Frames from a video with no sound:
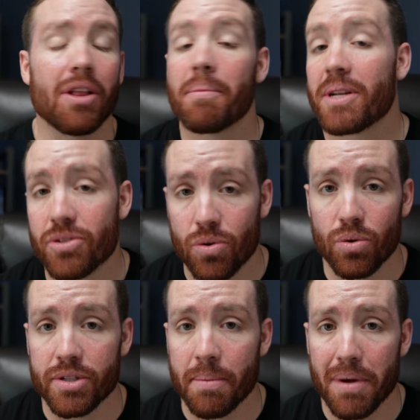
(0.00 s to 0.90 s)
limited
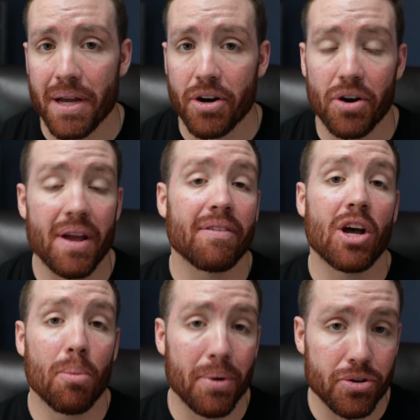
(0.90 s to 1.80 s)
schools in Bandera. You have the
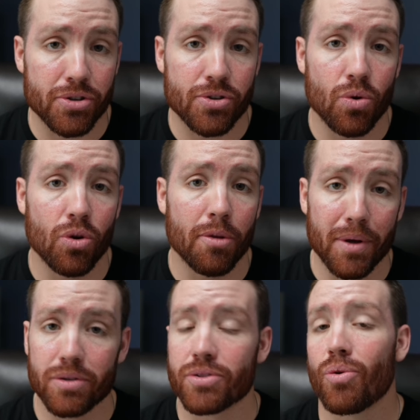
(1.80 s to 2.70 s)
elementary school, the
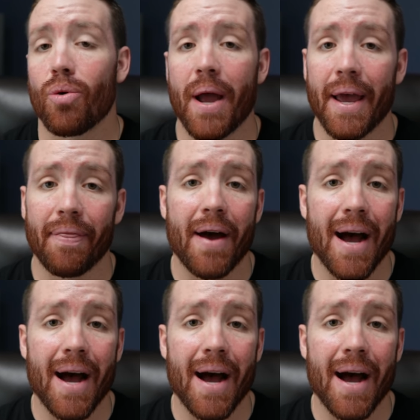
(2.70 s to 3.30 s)
middle school, and the